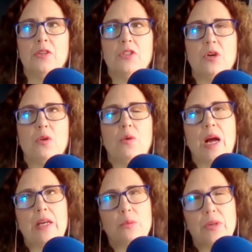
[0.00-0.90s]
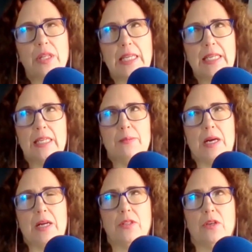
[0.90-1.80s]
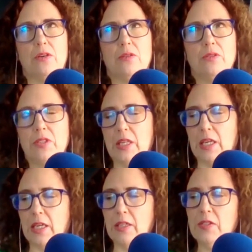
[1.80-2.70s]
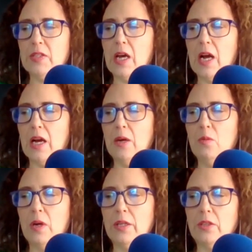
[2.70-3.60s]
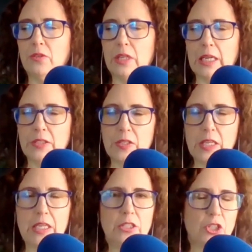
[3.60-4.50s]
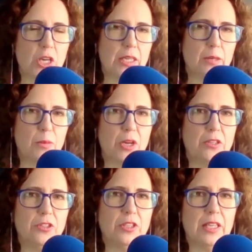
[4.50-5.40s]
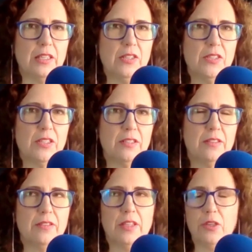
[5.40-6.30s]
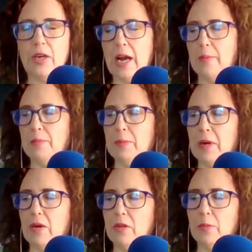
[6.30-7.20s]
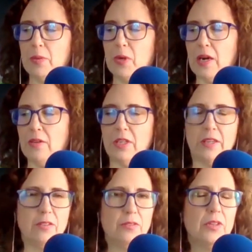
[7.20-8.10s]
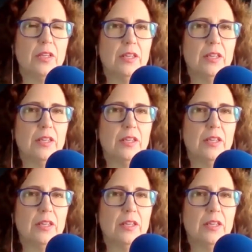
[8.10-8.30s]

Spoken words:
So, as we're thinking about those things, I want you next to each item on your list that you're happy about or proud of,